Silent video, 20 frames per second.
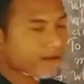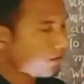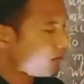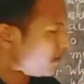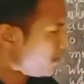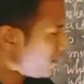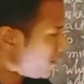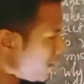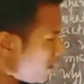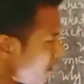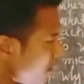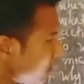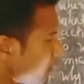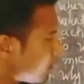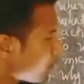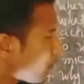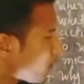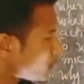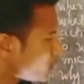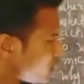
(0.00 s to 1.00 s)

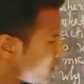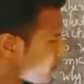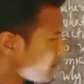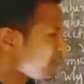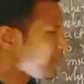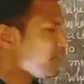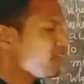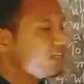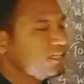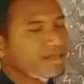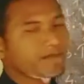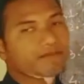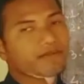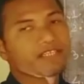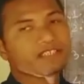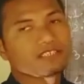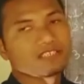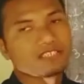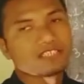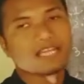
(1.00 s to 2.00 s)
Here, positive and negative
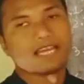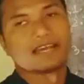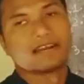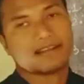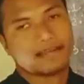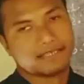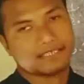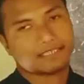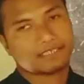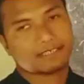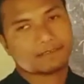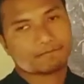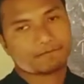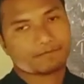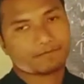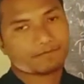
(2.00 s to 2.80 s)
questions arise.